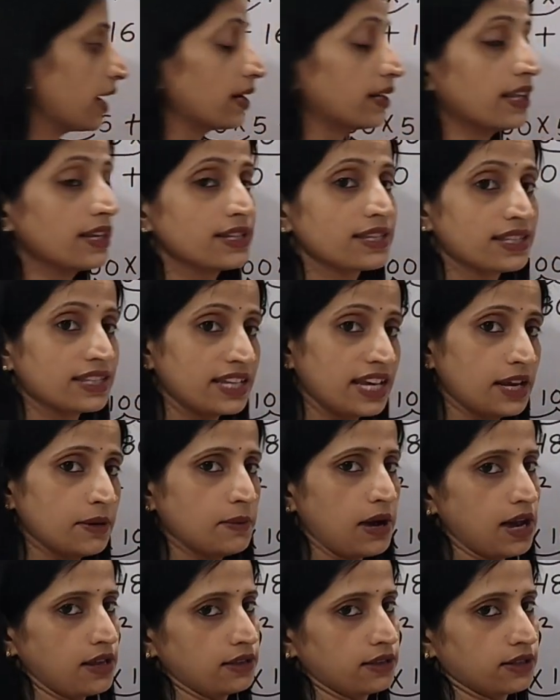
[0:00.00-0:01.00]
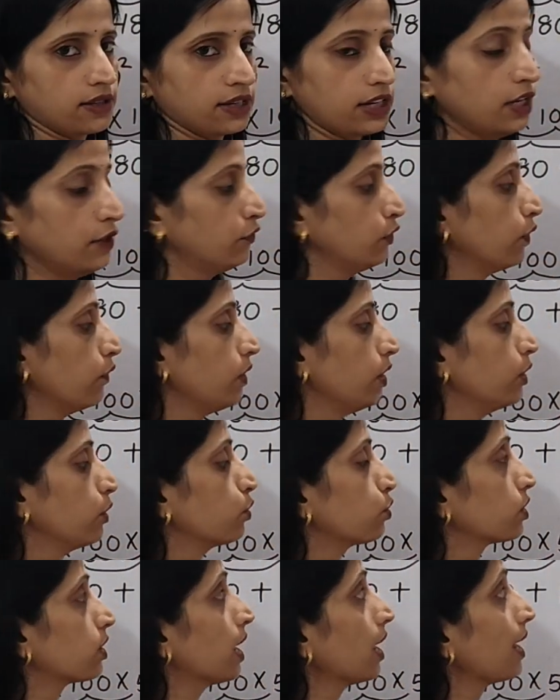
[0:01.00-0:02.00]
get the same answer if you will
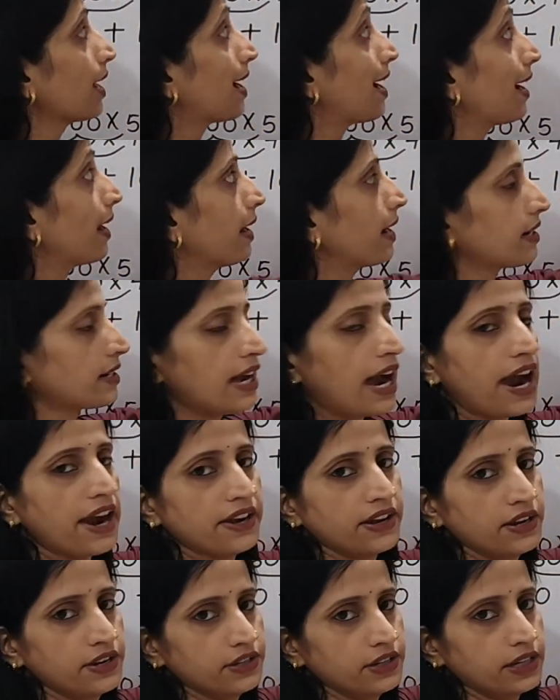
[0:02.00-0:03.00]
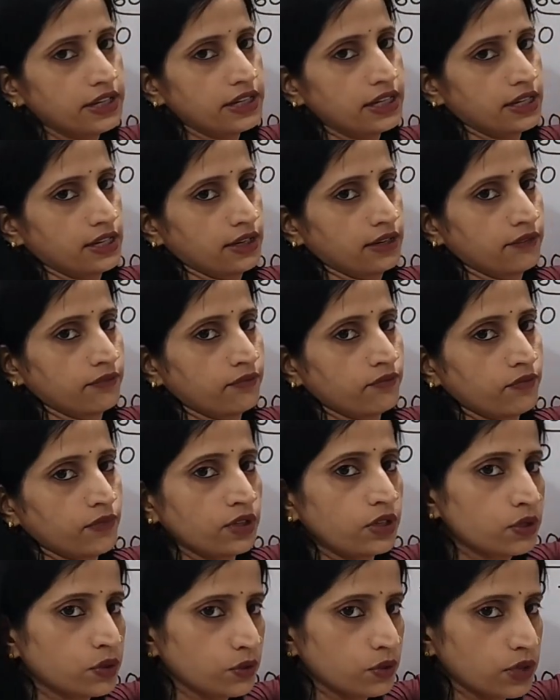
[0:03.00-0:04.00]
use the correct identity.
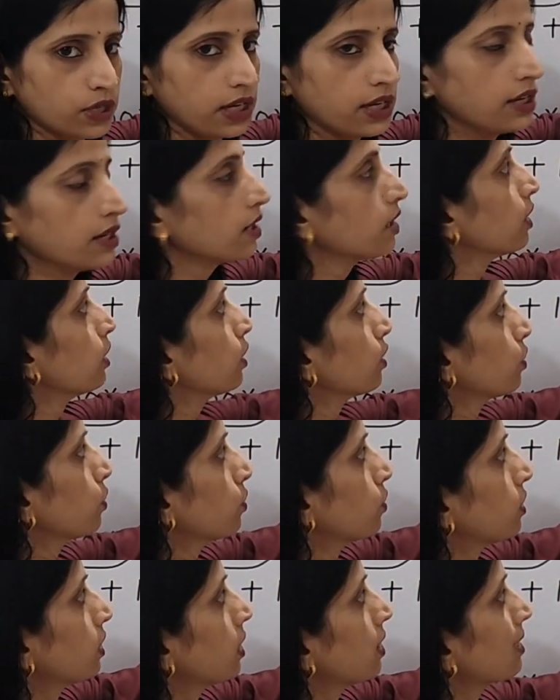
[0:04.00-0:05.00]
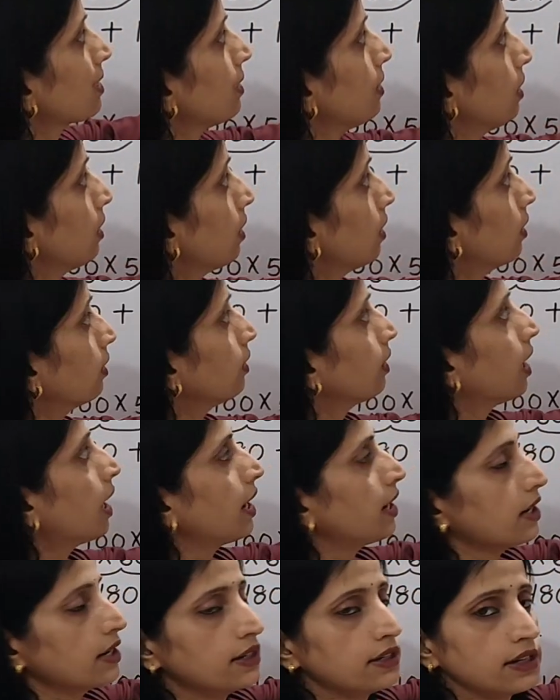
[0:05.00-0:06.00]
Okay. So just learn the
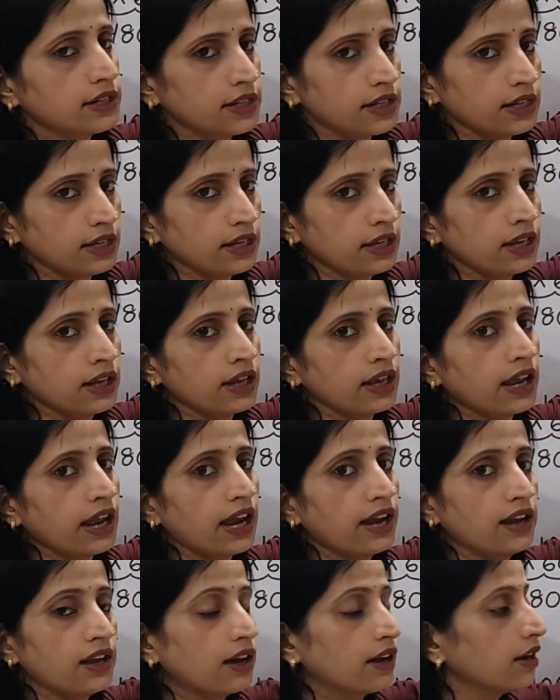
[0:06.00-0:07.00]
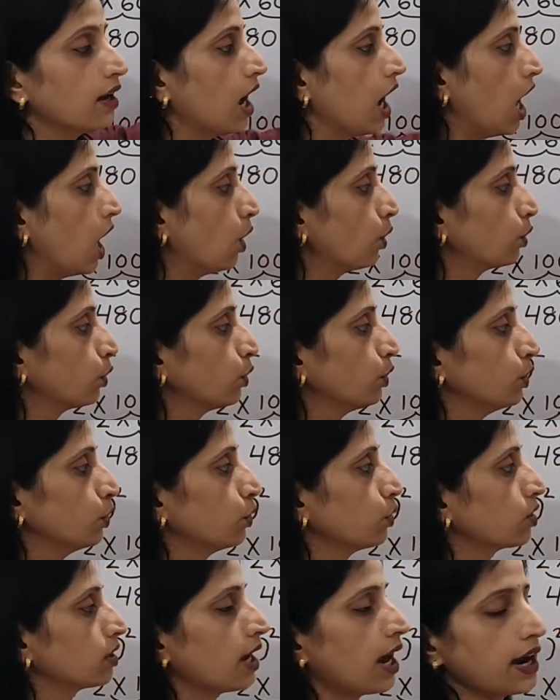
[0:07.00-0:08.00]
identity and learn how to
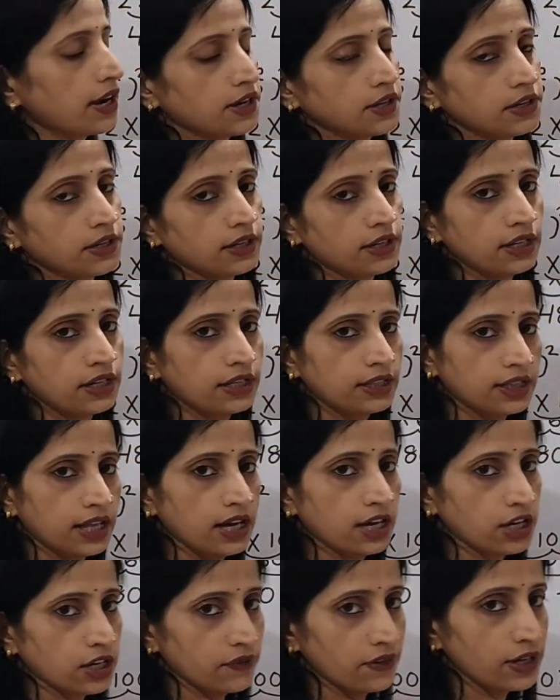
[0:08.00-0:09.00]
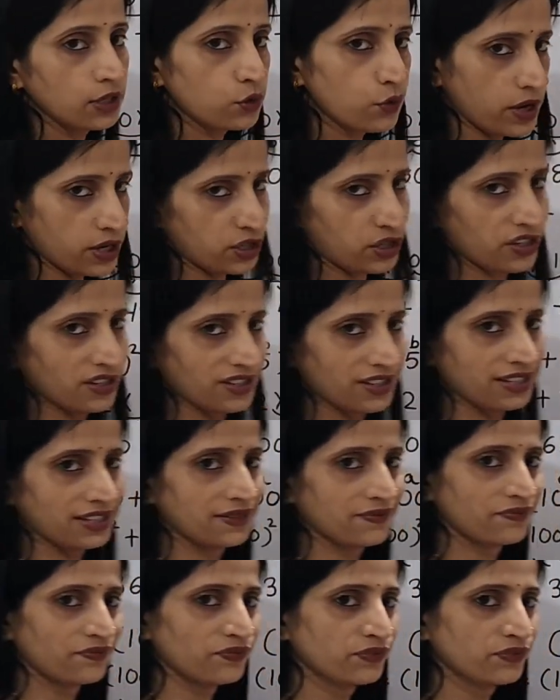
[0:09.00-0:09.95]
use the identity in the given questions.